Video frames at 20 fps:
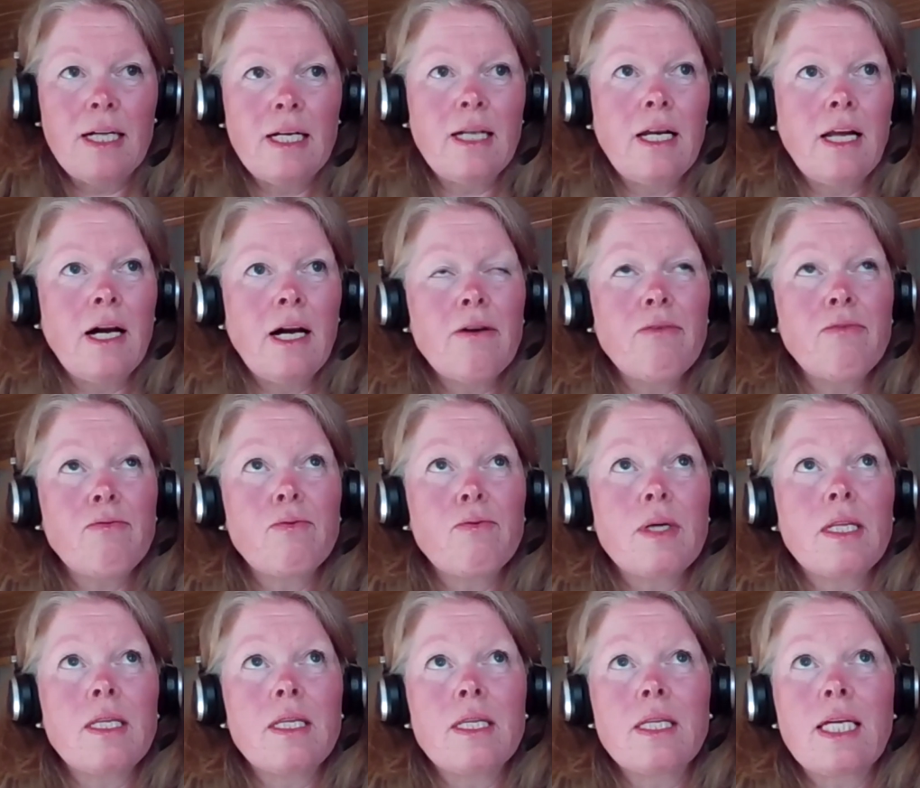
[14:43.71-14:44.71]
life
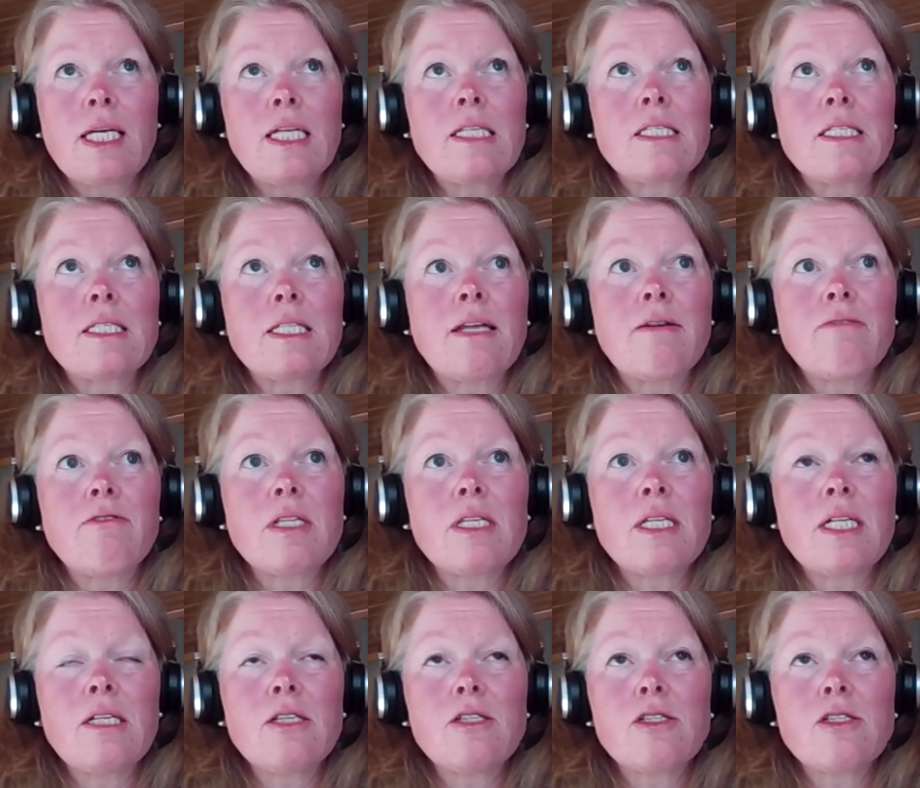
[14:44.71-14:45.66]
with kids and everything.